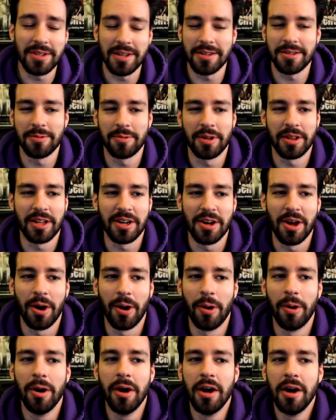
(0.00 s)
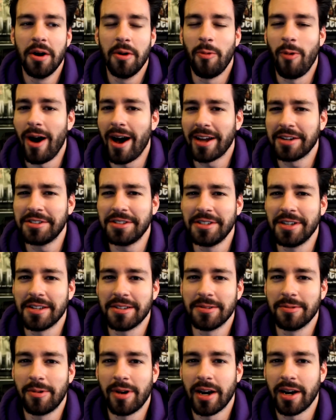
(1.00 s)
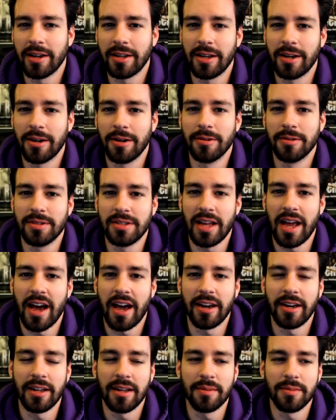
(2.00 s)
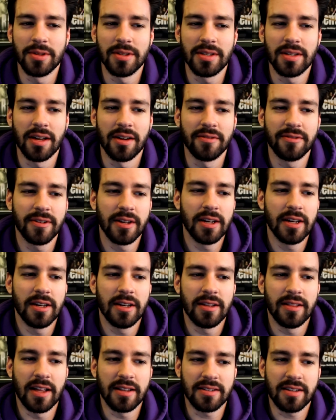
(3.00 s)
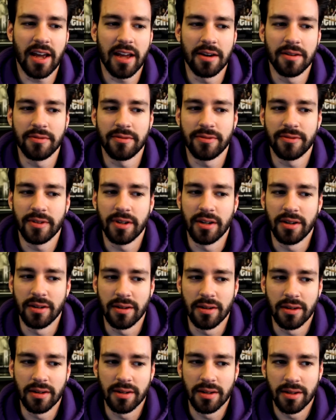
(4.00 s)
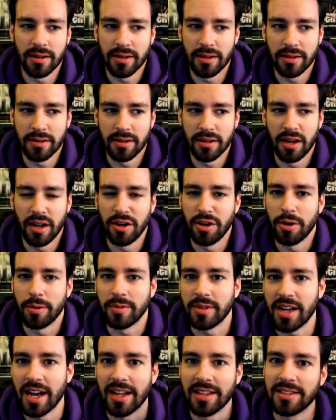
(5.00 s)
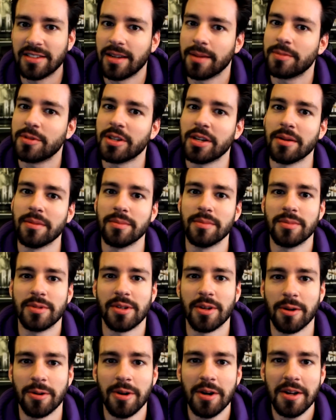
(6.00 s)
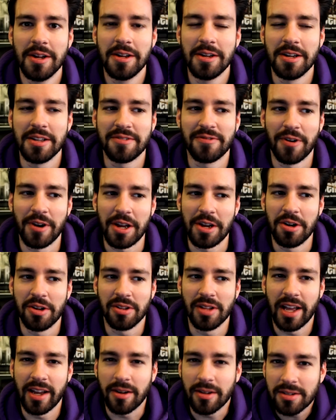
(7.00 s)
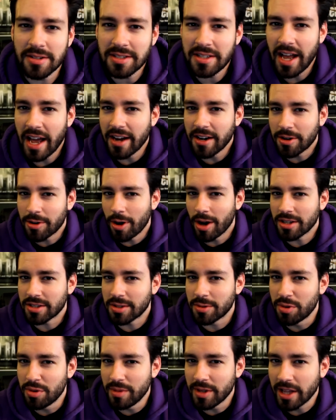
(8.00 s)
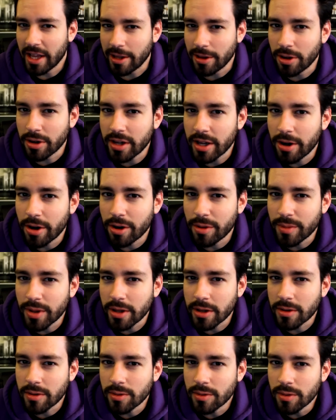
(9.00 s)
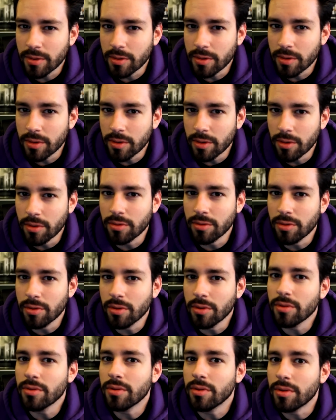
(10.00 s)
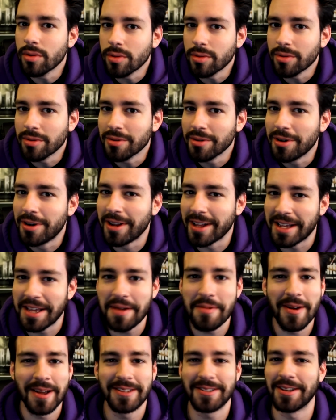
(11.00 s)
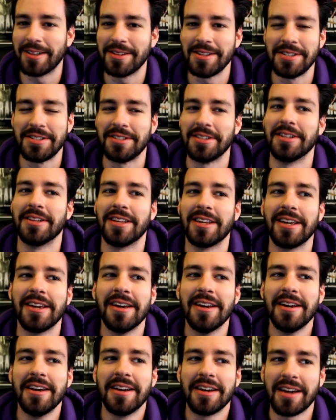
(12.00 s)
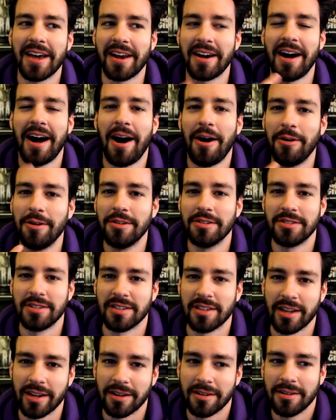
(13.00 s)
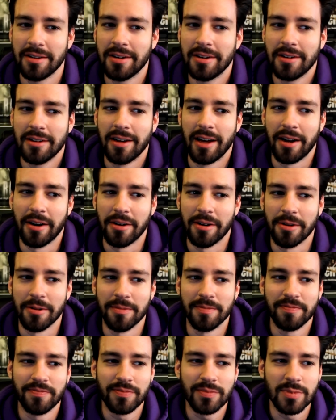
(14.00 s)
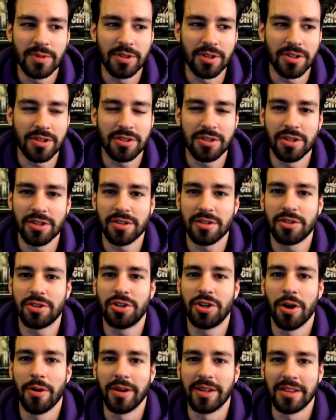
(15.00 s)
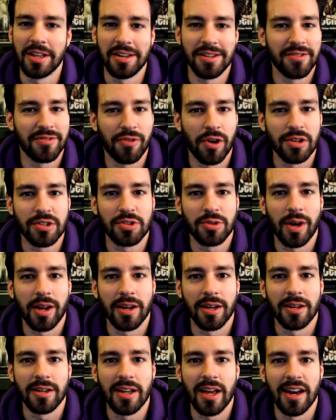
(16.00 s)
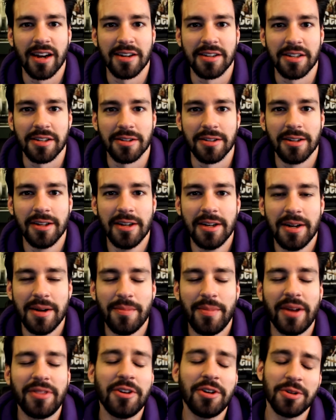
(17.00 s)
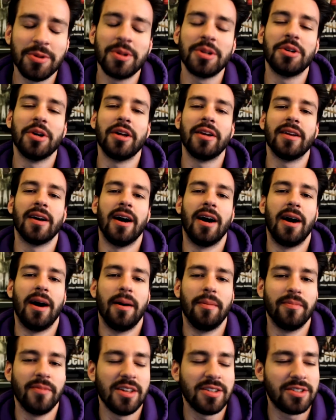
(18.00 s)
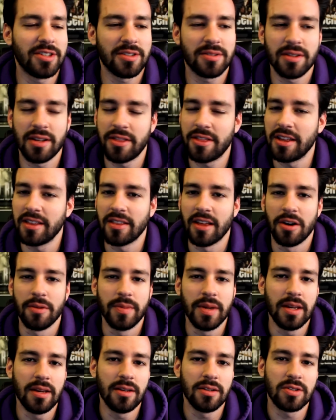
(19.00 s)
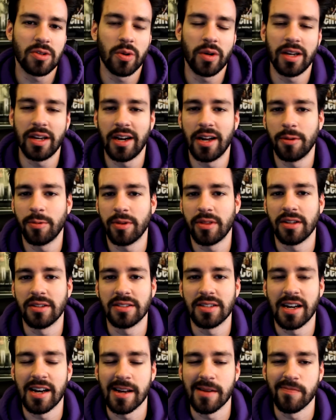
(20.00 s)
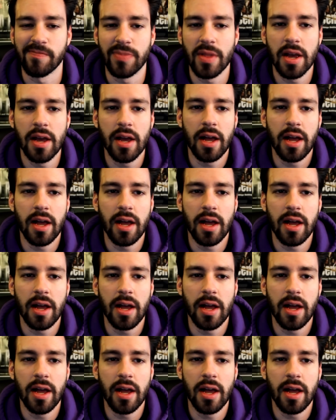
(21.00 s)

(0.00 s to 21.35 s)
He doesn't really know why she doesn't want to, you know, say hi to him and stuff. That's kind of an, uh, an unknown concept to him. So it's funny. He'll like stand across the room and like look at her and be like. Like he makes all these silly kind of howls and like, I don't know, just just showing that he's frustrated kind of deal. But they're doing good. Um, it's just a thing that'll be sorted out within time.